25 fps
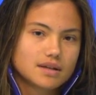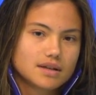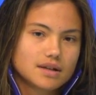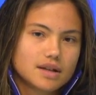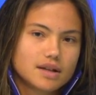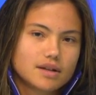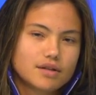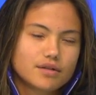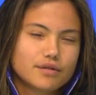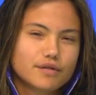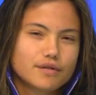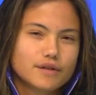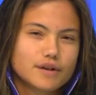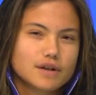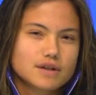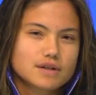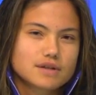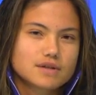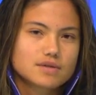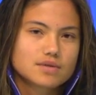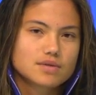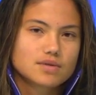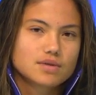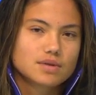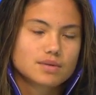like the
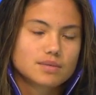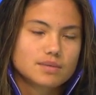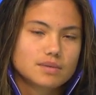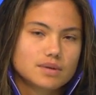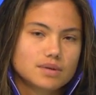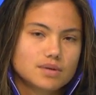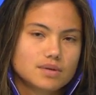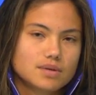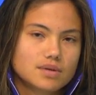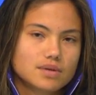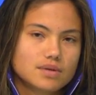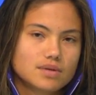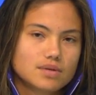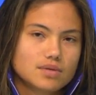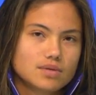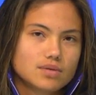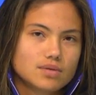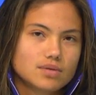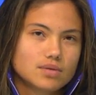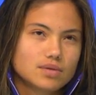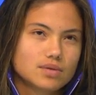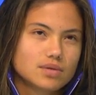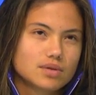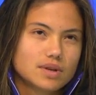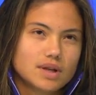first tournament
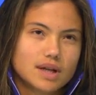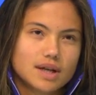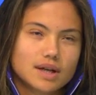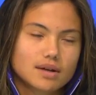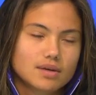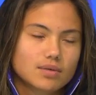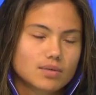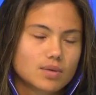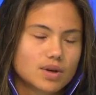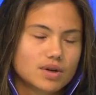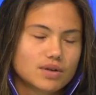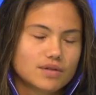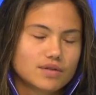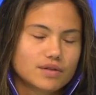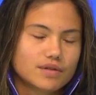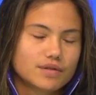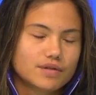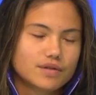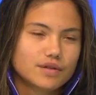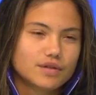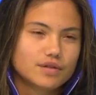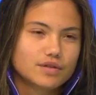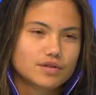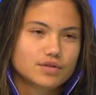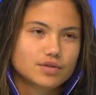or like one of the
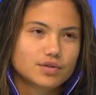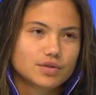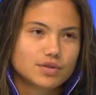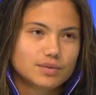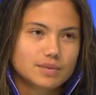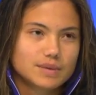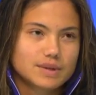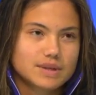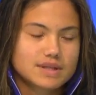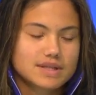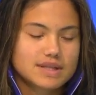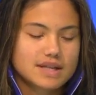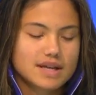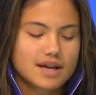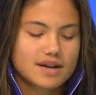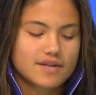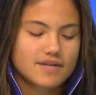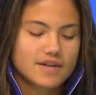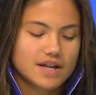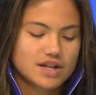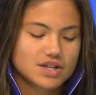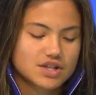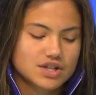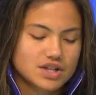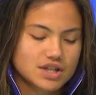few tournaments that I've
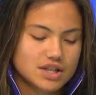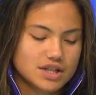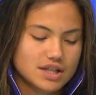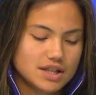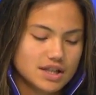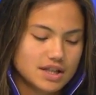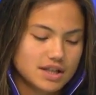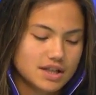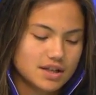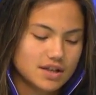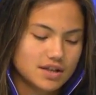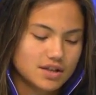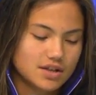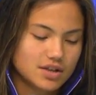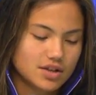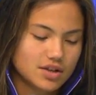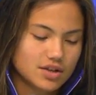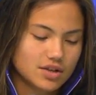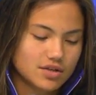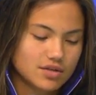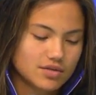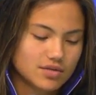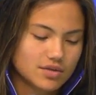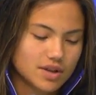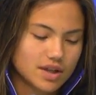actually,